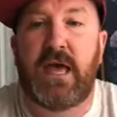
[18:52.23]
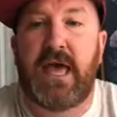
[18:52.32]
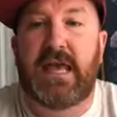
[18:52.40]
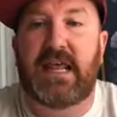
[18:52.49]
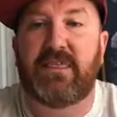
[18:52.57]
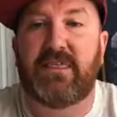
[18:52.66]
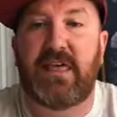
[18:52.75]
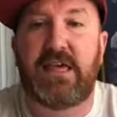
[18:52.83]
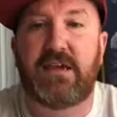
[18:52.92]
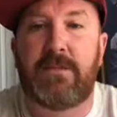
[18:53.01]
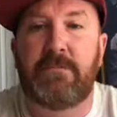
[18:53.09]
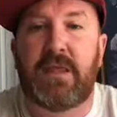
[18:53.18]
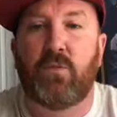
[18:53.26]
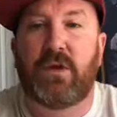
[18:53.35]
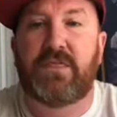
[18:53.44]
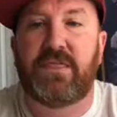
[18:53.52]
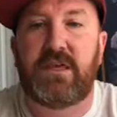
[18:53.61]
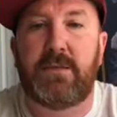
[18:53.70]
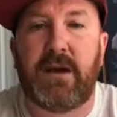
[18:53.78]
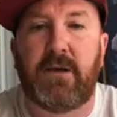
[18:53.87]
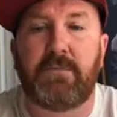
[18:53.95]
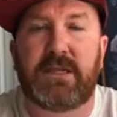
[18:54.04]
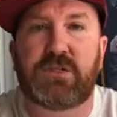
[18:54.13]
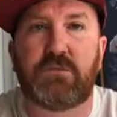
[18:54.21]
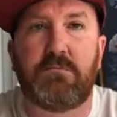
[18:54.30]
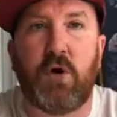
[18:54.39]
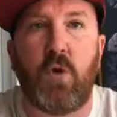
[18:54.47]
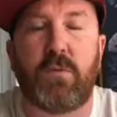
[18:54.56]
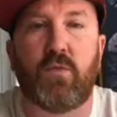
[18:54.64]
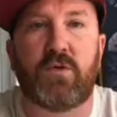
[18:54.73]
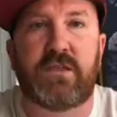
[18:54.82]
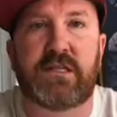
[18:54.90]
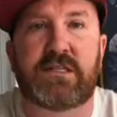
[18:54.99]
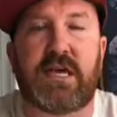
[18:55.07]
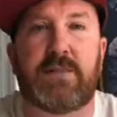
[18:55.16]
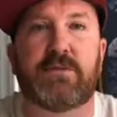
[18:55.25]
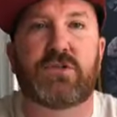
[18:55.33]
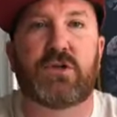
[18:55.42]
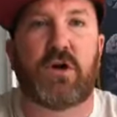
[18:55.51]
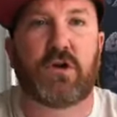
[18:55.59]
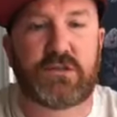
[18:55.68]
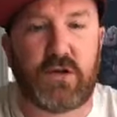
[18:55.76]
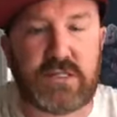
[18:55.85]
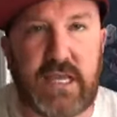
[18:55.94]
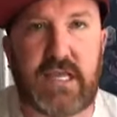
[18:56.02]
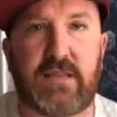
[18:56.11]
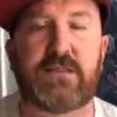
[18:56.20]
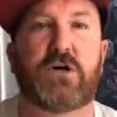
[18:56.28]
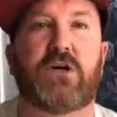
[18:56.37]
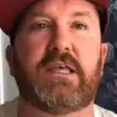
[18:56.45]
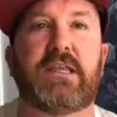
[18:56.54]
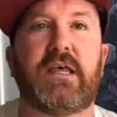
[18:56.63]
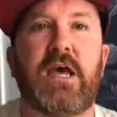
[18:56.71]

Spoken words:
And I think, when I think about this moment where the disciples are taking this all in,